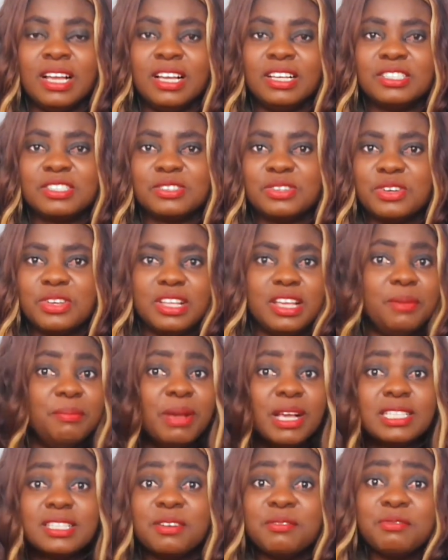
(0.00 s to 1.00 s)
So it
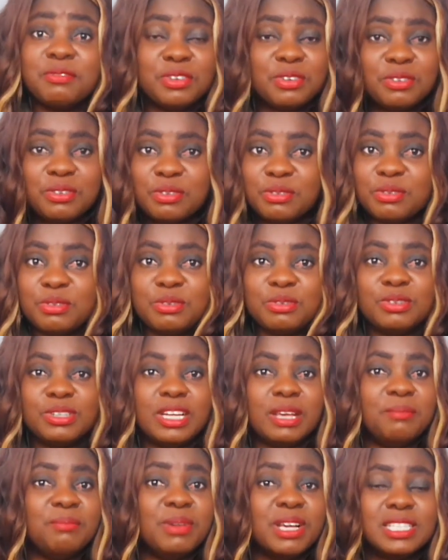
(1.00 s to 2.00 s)
makes them feel good.
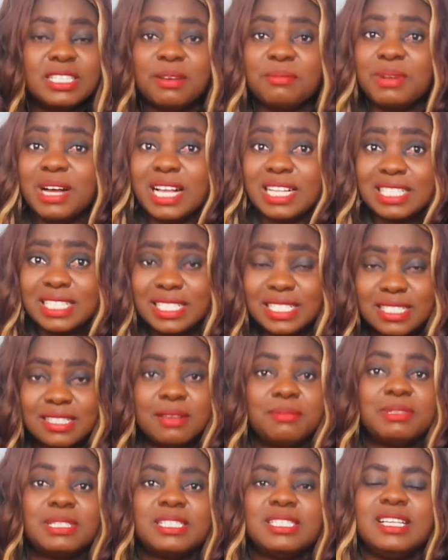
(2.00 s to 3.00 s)
It makes them
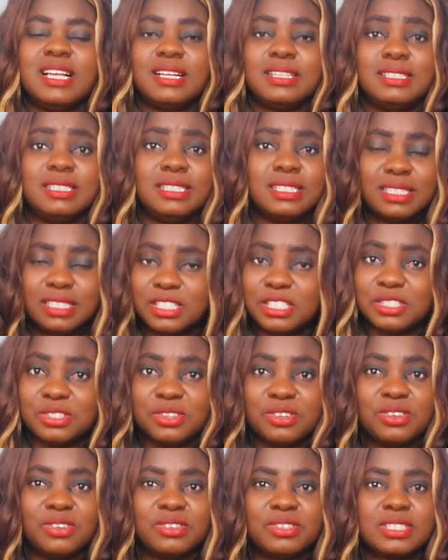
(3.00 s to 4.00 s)
accept their
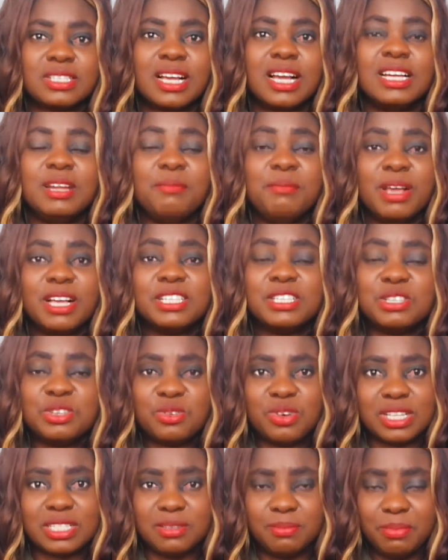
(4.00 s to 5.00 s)
decisions. And it makes
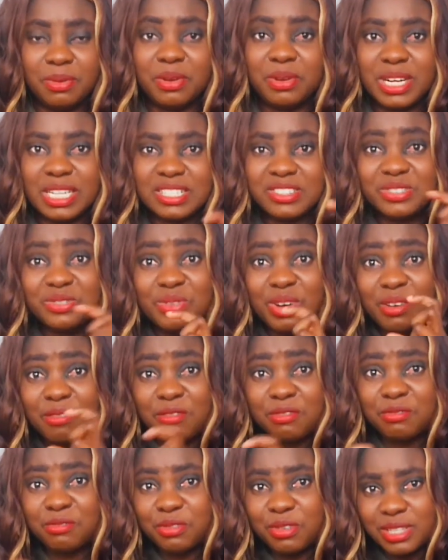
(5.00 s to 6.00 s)
you as a parent
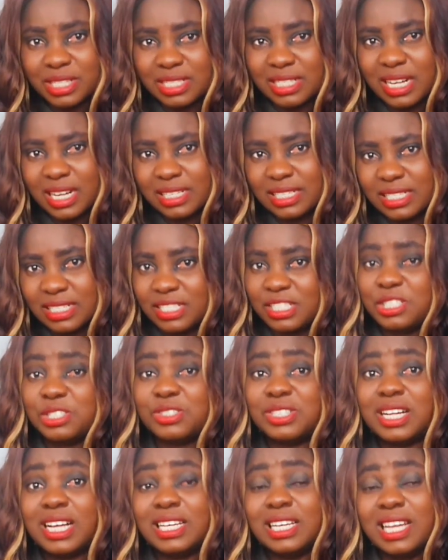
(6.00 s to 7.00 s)
reinforce that
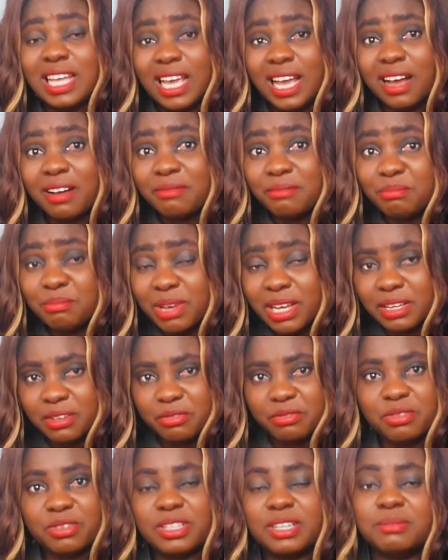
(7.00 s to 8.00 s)
decision that they have made
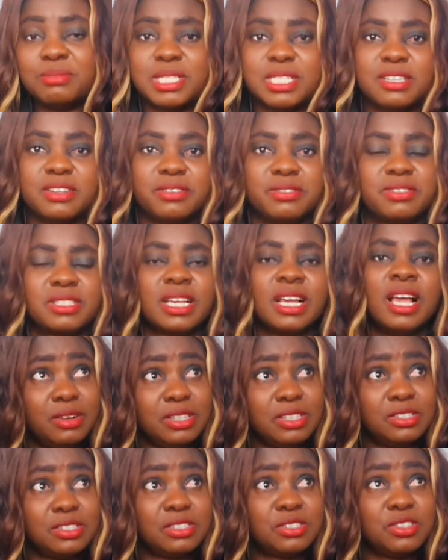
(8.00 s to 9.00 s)
for themselves.
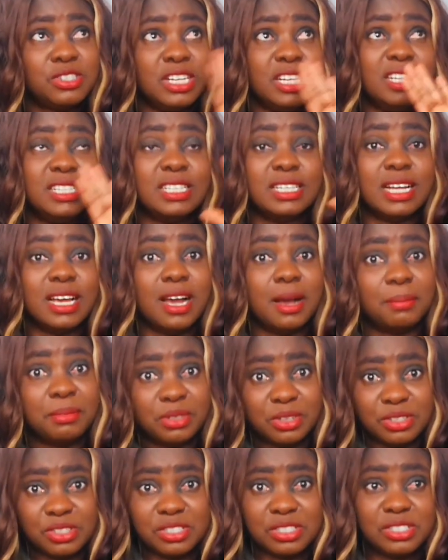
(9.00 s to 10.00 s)
So the incident
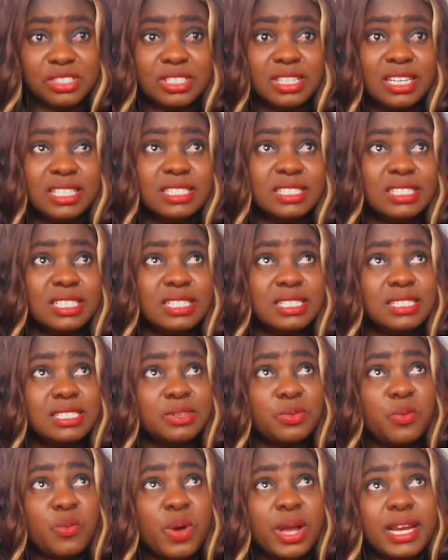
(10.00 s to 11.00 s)
happened on Tuesday. Since
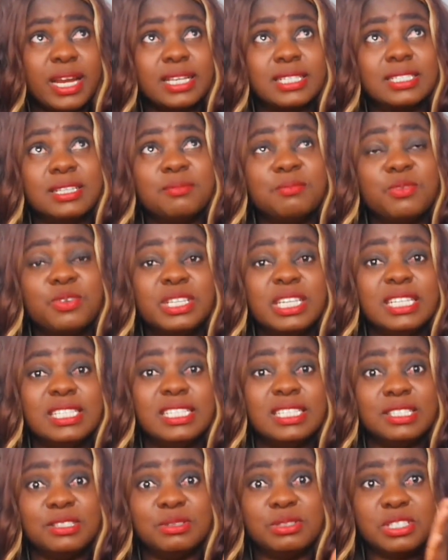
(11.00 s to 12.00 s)
Wednesday morning
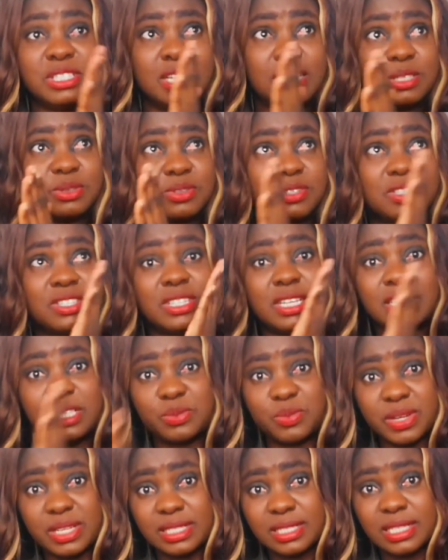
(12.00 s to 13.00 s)
till today's what? Today's
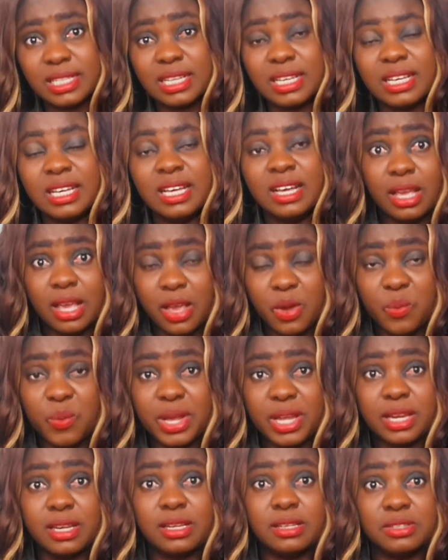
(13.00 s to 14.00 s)
Wednesday. A
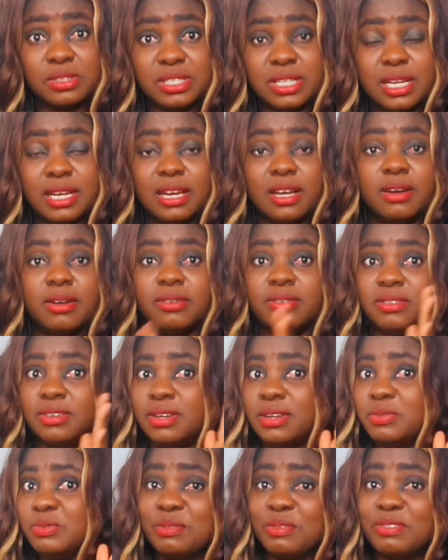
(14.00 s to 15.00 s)
week today now.
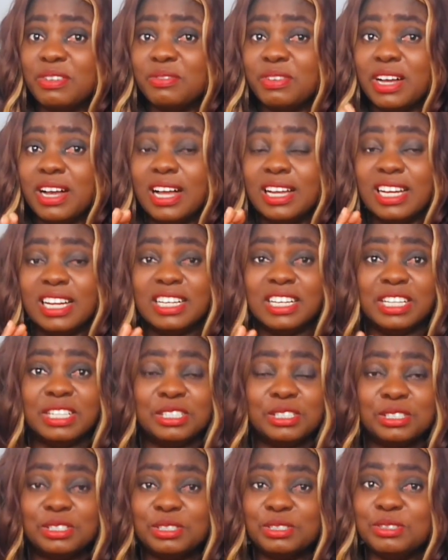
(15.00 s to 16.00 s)
We've never had any
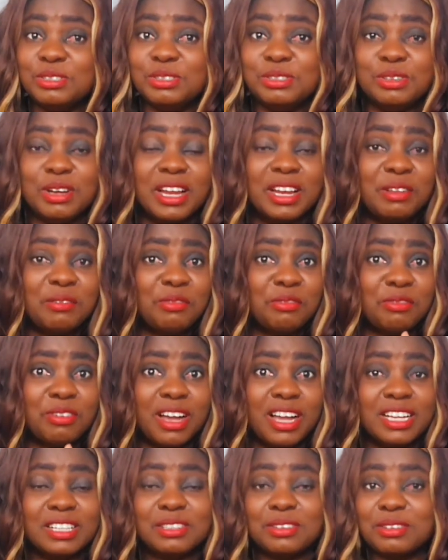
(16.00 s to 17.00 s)
issue, any
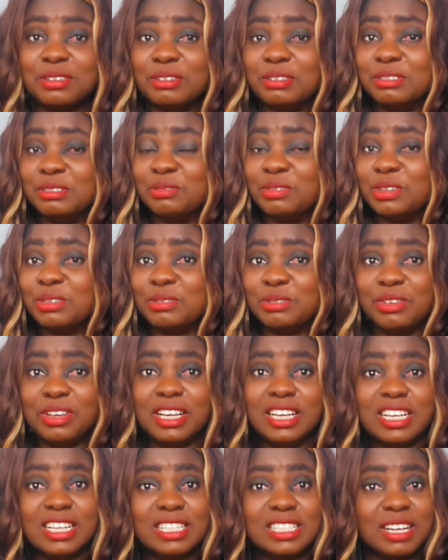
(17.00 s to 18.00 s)
fight on what to
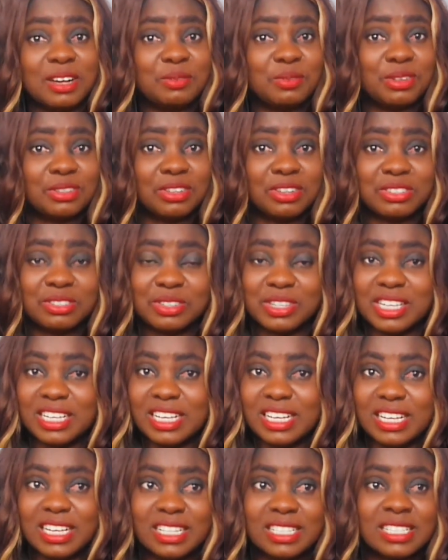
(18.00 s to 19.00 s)
eat and what not to
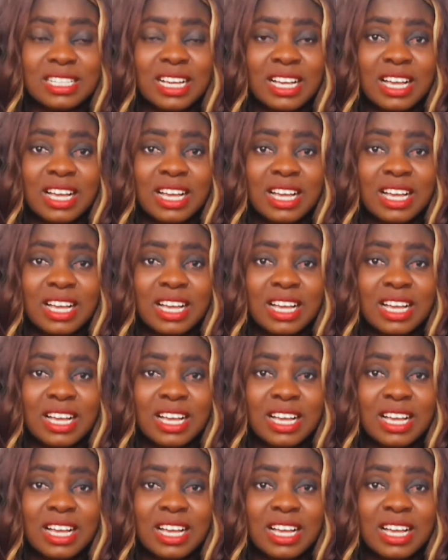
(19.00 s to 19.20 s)
eat.